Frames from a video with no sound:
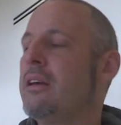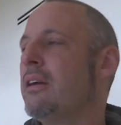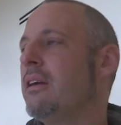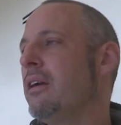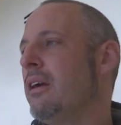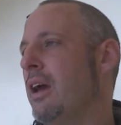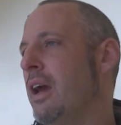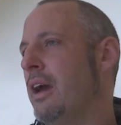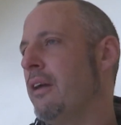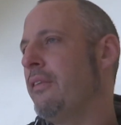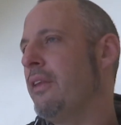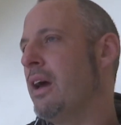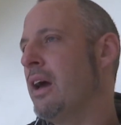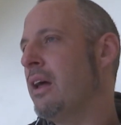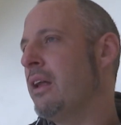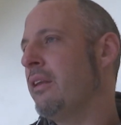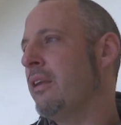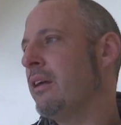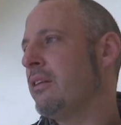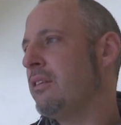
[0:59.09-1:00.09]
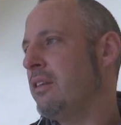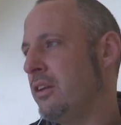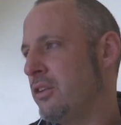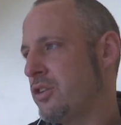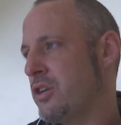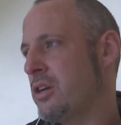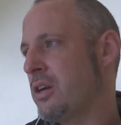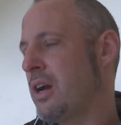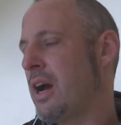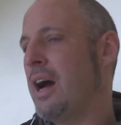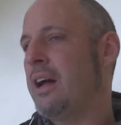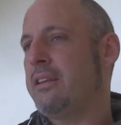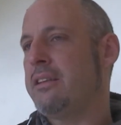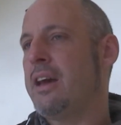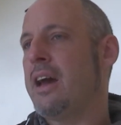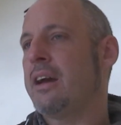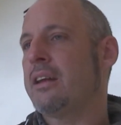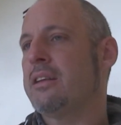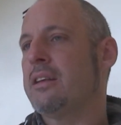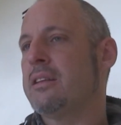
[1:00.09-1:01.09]
Benefranti is the father of
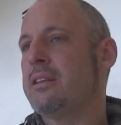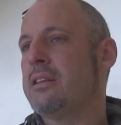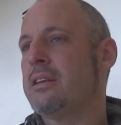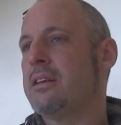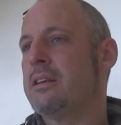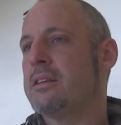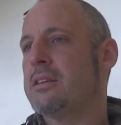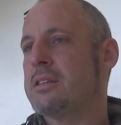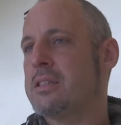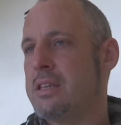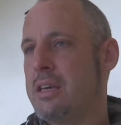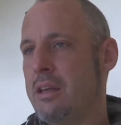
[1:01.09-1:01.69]
Melissa's kids.